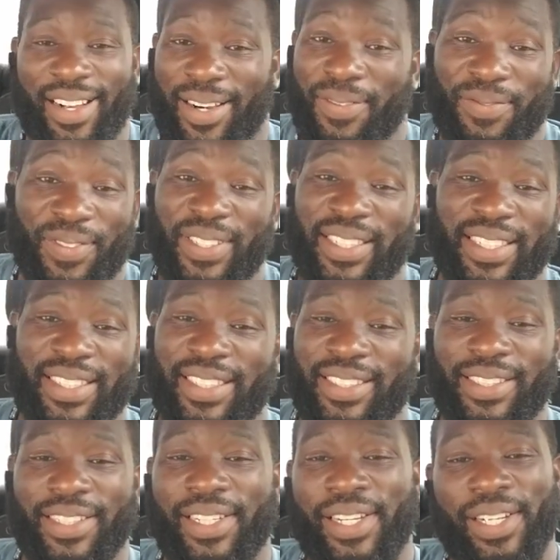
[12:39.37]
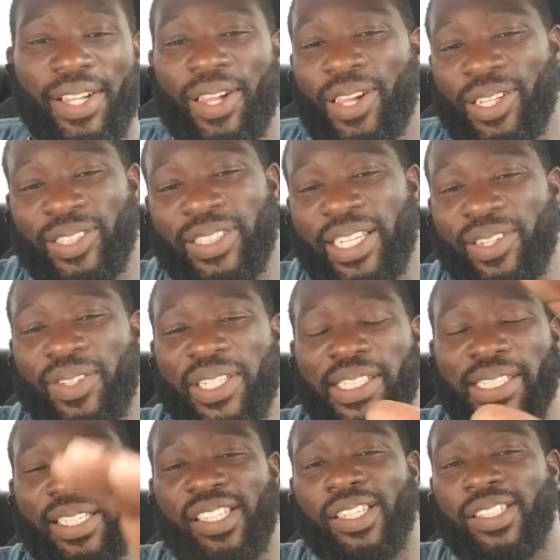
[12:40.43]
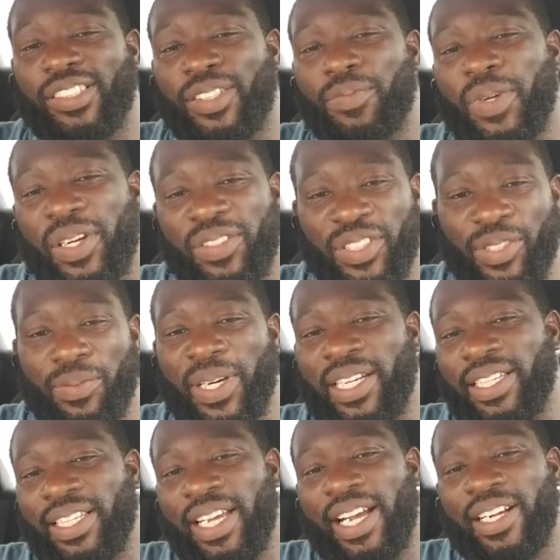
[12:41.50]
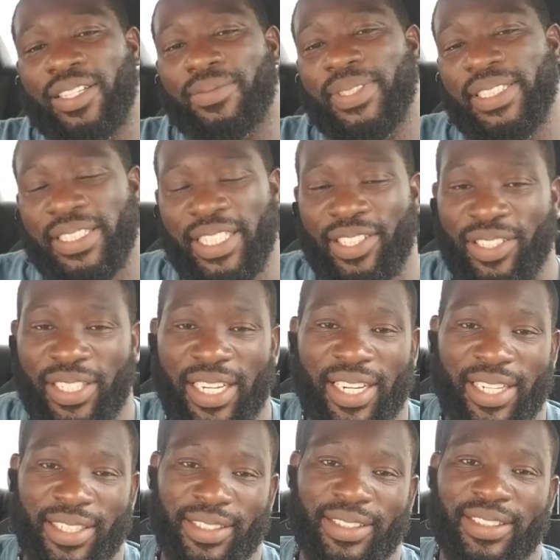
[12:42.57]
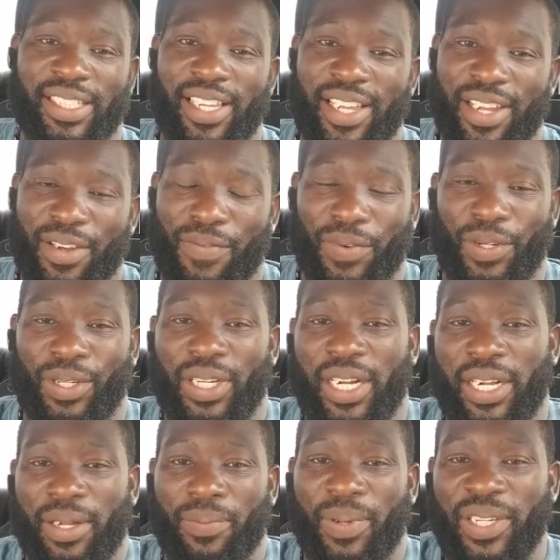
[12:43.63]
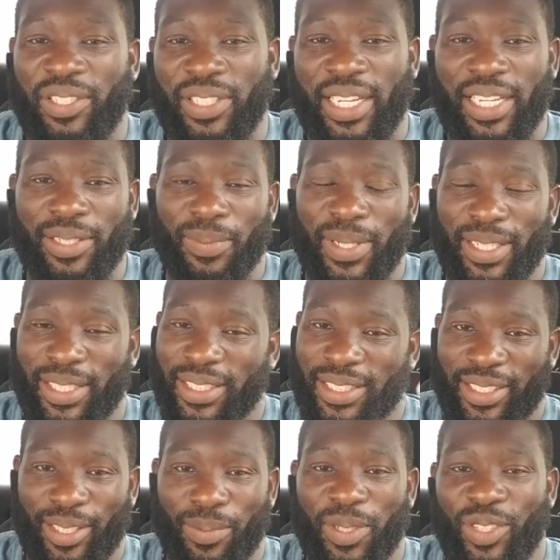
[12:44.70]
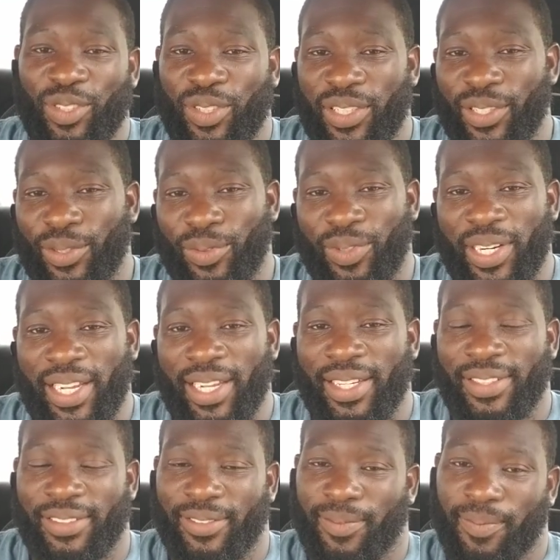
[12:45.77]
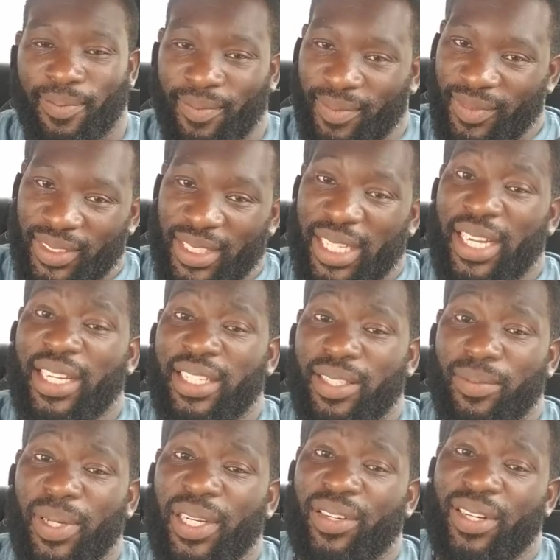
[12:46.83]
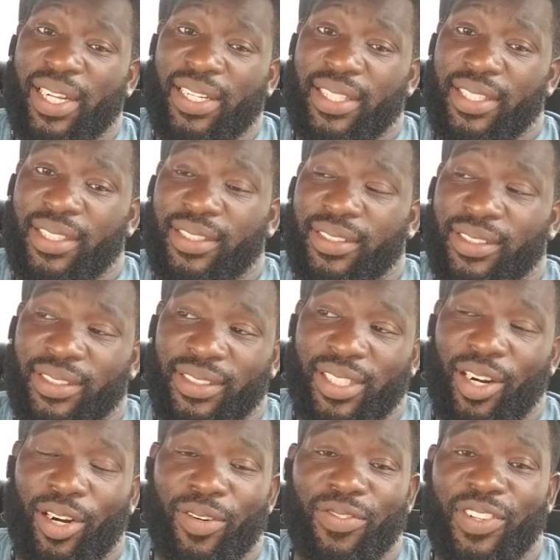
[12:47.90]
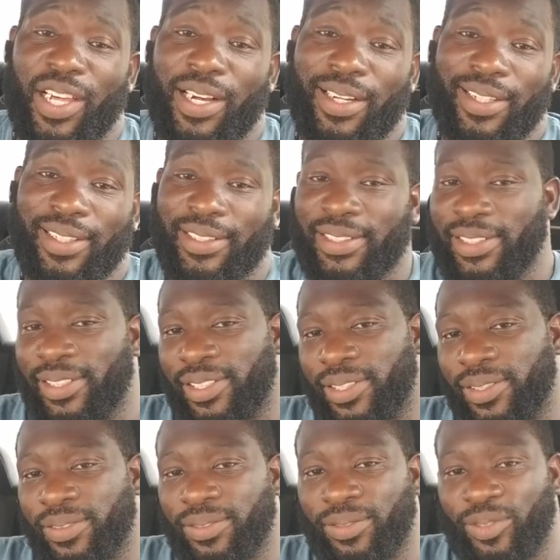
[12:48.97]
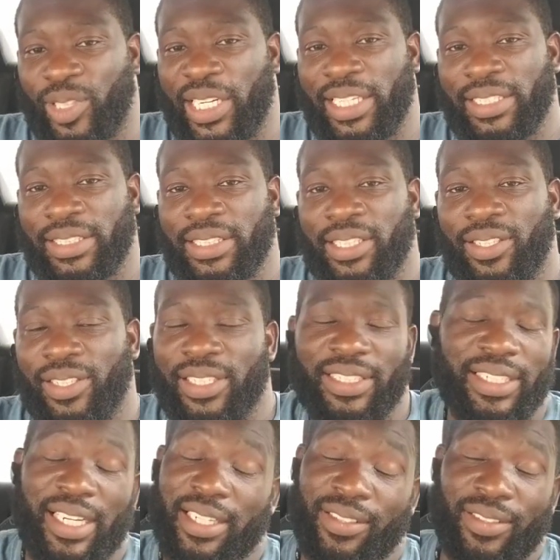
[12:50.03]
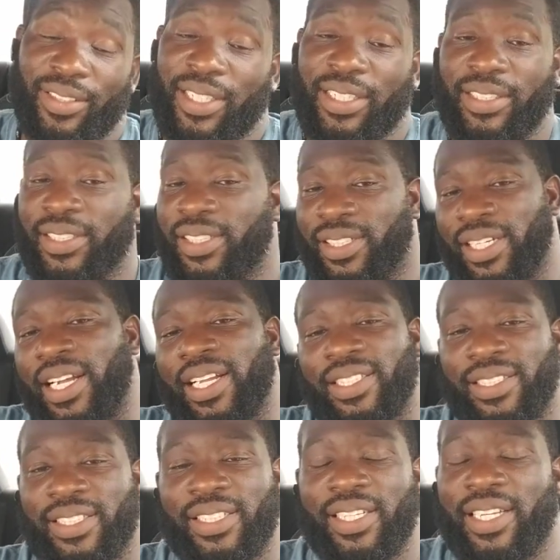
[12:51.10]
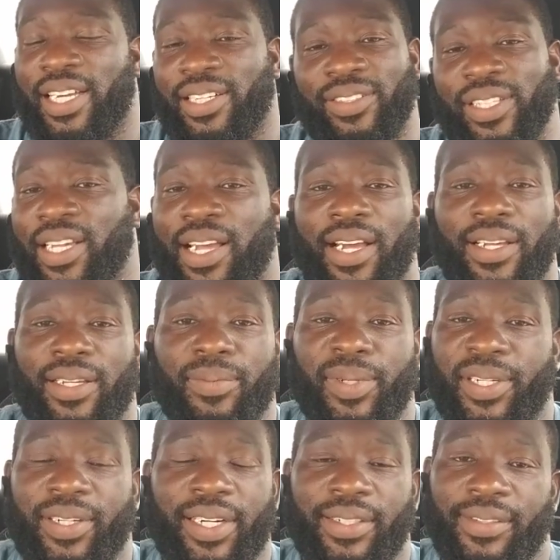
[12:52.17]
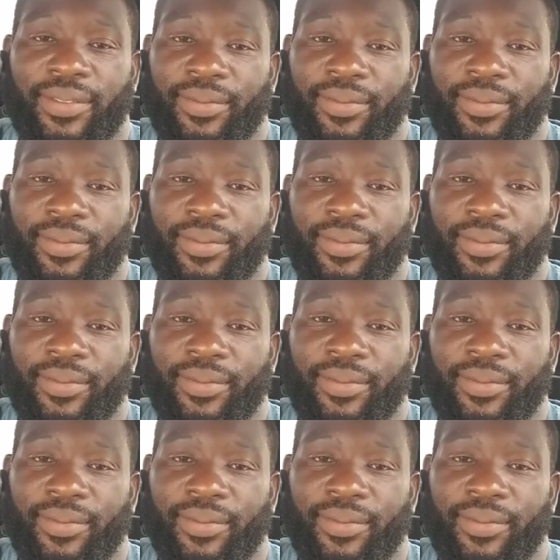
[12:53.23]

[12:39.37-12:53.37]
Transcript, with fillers: I'm freaking here. Okay, well, again, I'm Baron Samedi the Alchemist. Thank you guys for uh, patronizing me and listening to me do a little rant. I'll get better at these car vlogs or rants and all that. I don't know how it's called. I, I don't think I'll get better at it.